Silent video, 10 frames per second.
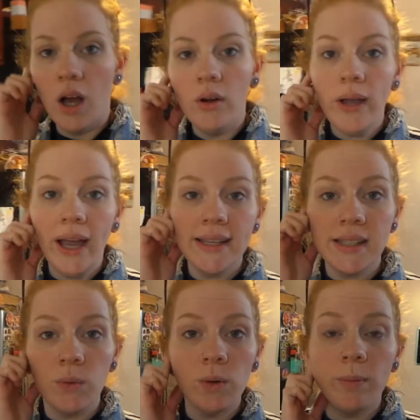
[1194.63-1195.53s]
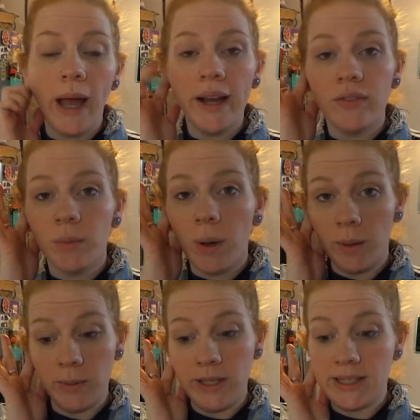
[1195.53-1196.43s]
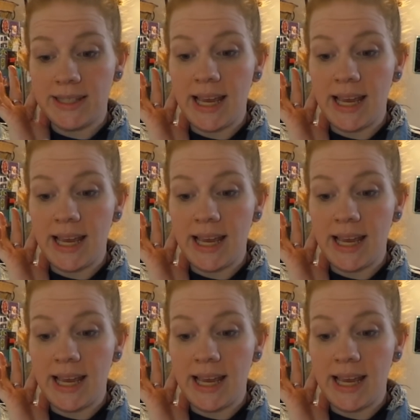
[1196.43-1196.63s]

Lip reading: Okay, so we're back from Publix,